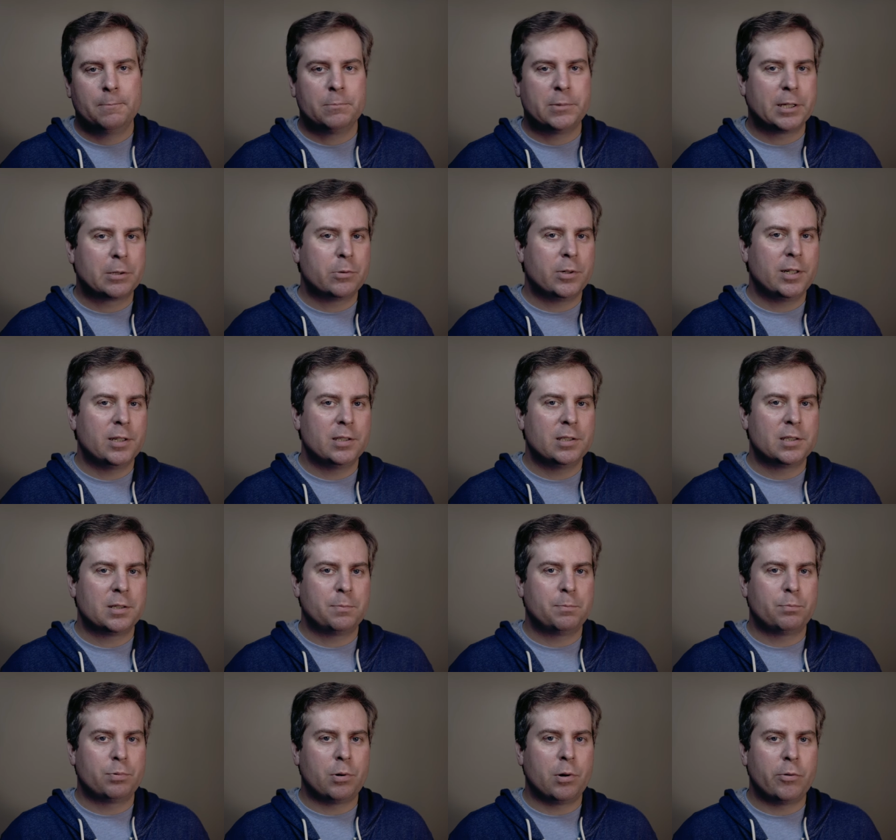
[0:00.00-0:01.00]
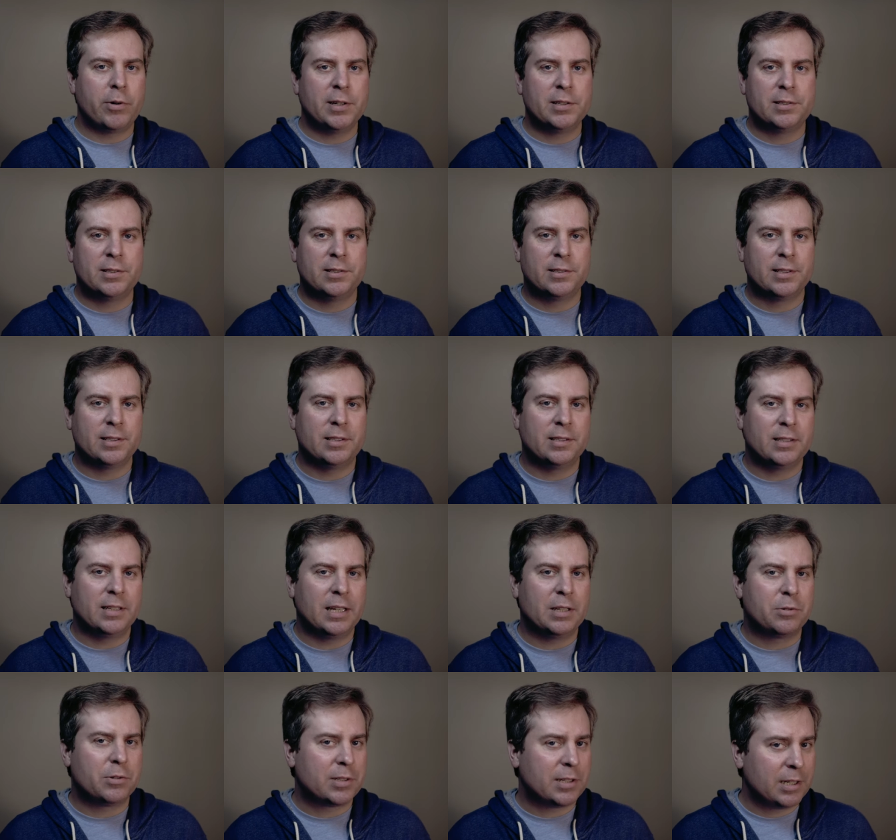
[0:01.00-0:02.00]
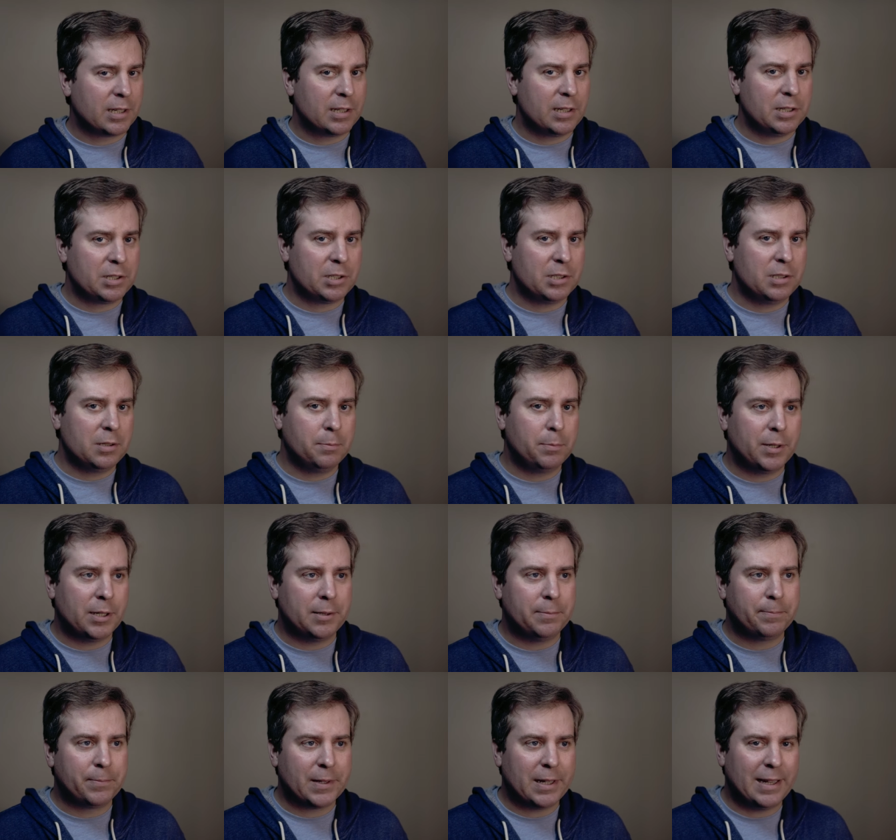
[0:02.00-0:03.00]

Likewise, ProRes is an interesting addition, but